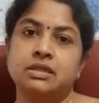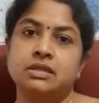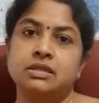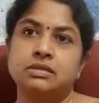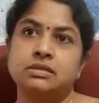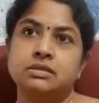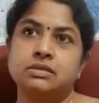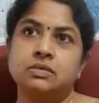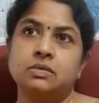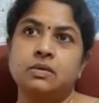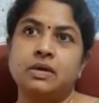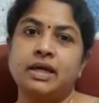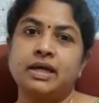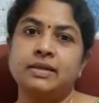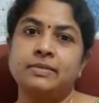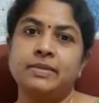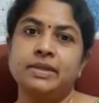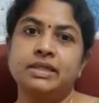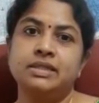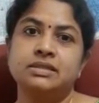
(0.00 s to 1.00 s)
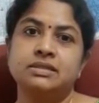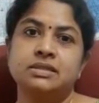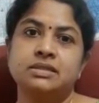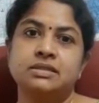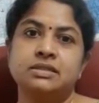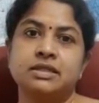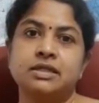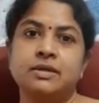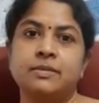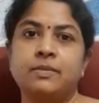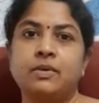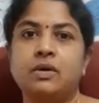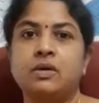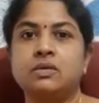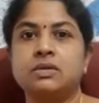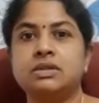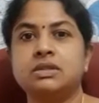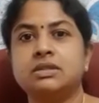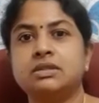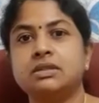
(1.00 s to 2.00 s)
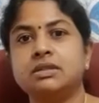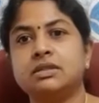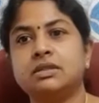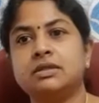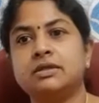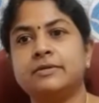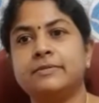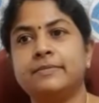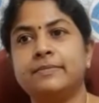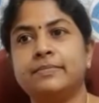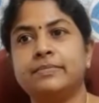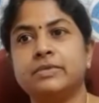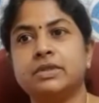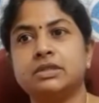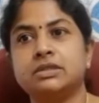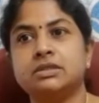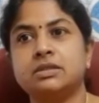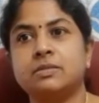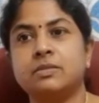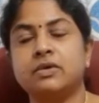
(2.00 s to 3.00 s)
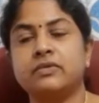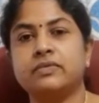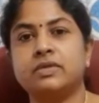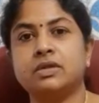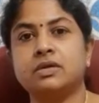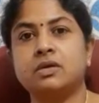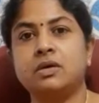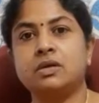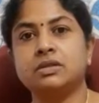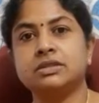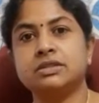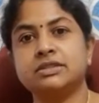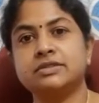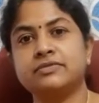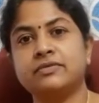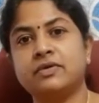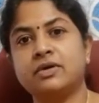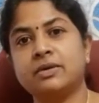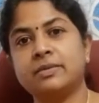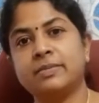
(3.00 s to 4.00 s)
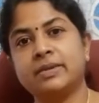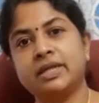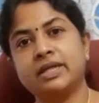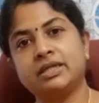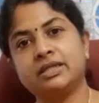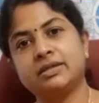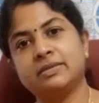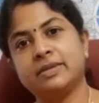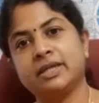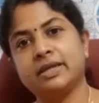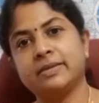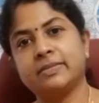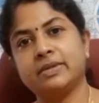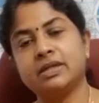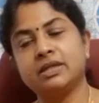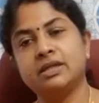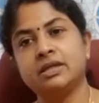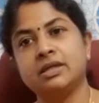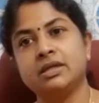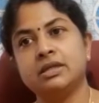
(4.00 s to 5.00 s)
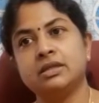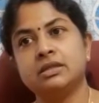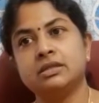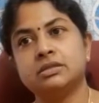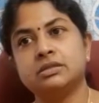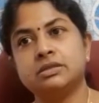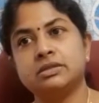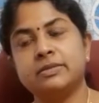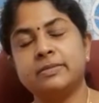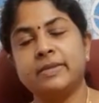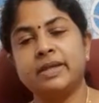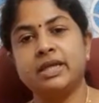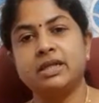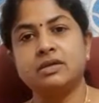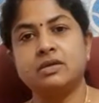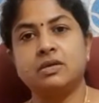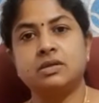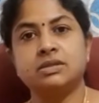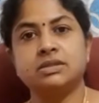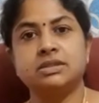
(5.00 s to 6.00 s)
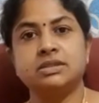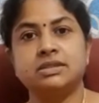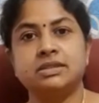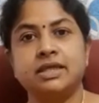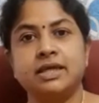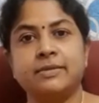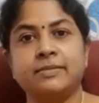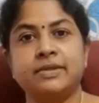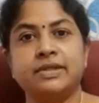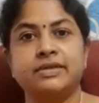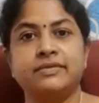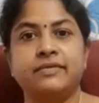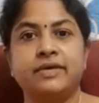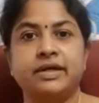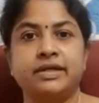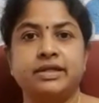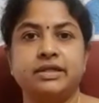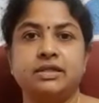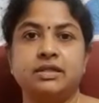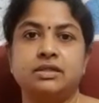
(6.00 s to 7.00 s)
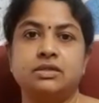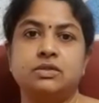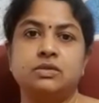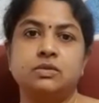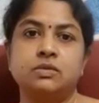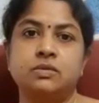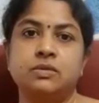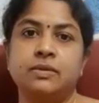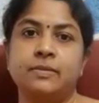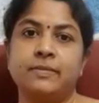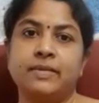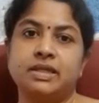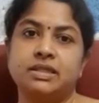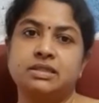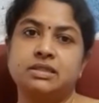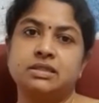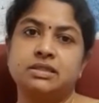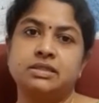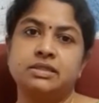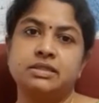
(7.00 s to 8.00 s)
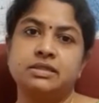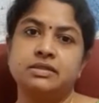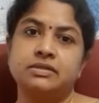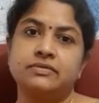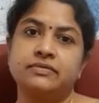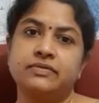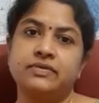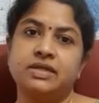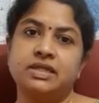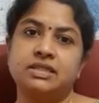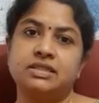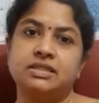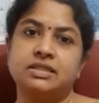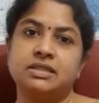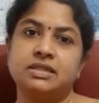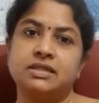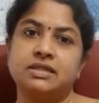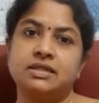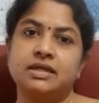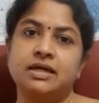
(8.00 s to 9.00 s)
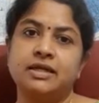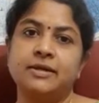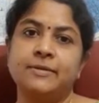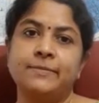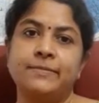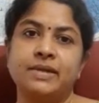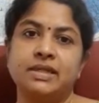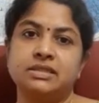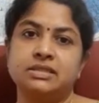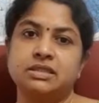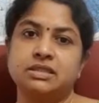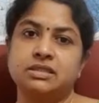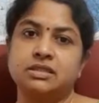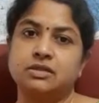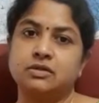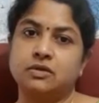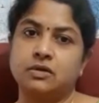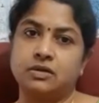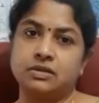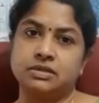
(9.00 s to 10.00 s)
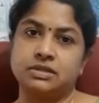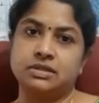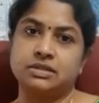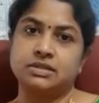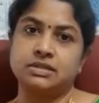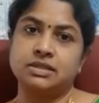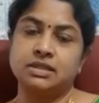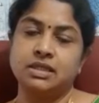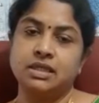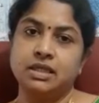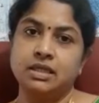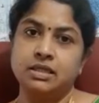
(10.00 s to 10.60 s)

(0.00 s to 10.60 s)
So I'll be discussing about some of the causes for preterm labor. So the main causes can be divided into maternal, fetal and placental causes.